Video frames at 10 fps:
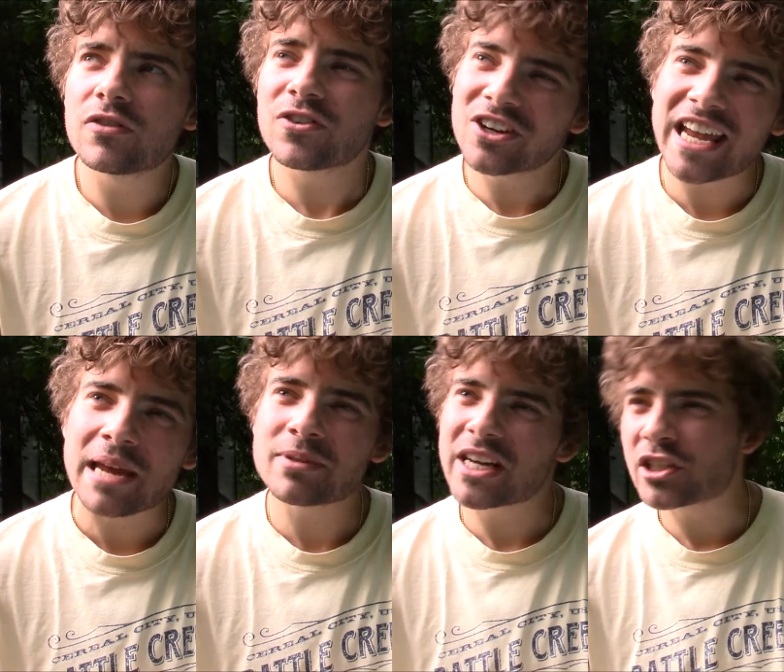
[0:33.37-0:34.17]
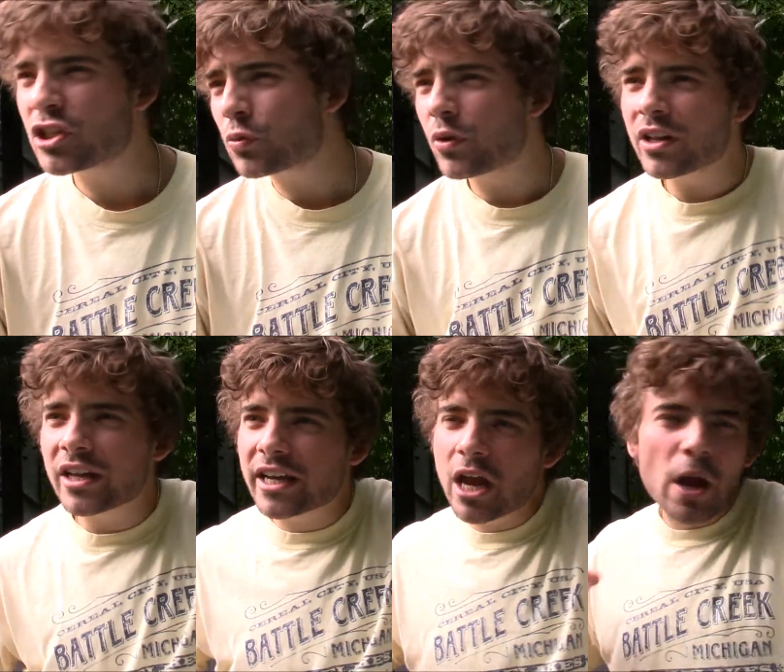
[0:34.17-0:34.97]
for games that I just want to
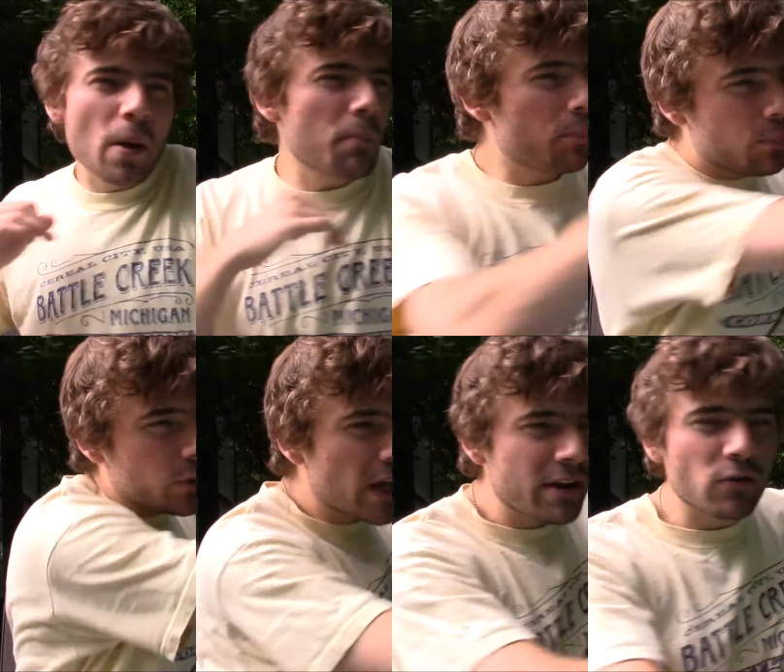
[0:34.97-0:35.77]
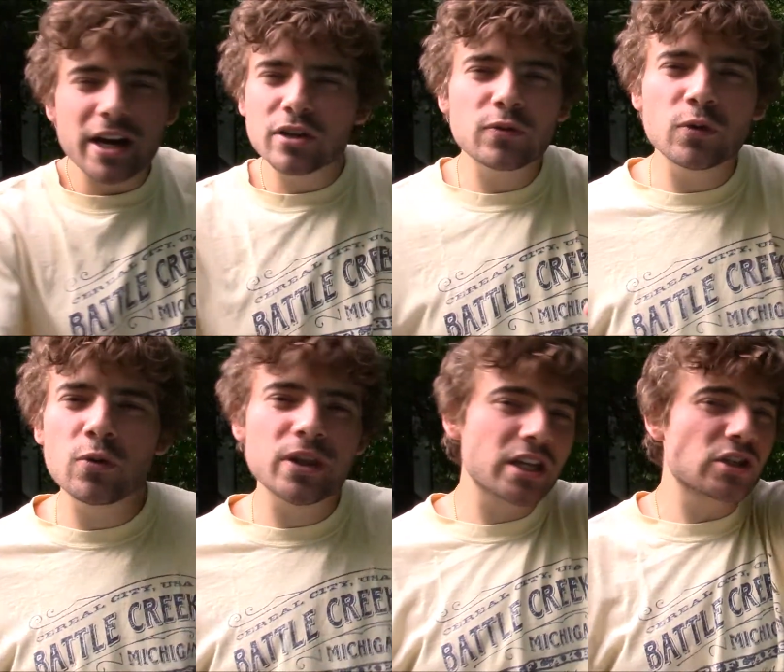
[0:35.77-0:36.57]
like play right
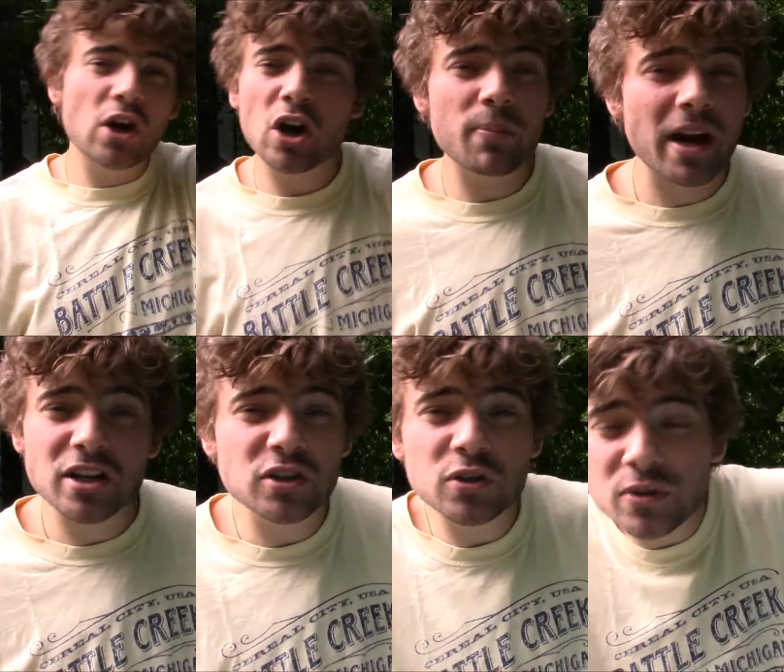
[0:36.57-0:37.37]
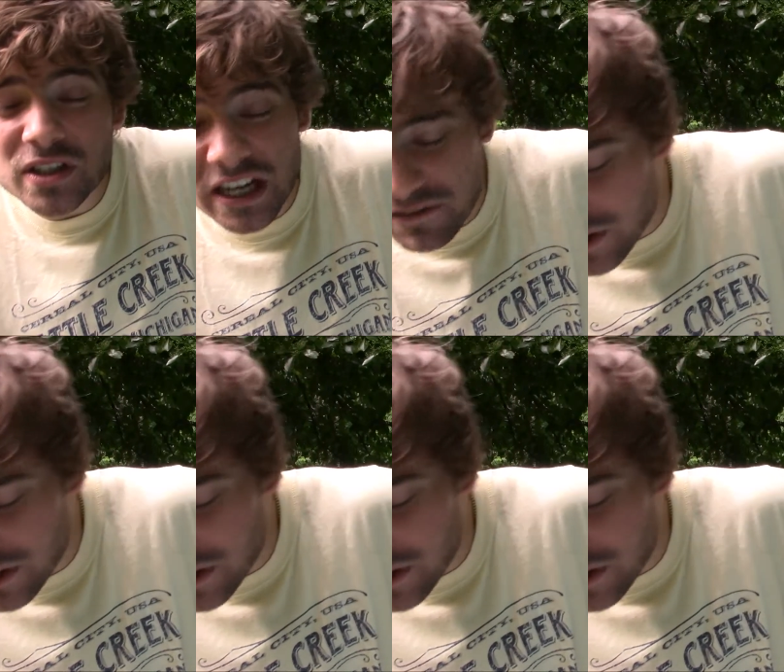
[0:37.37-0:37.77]
through and then talk about as soon as I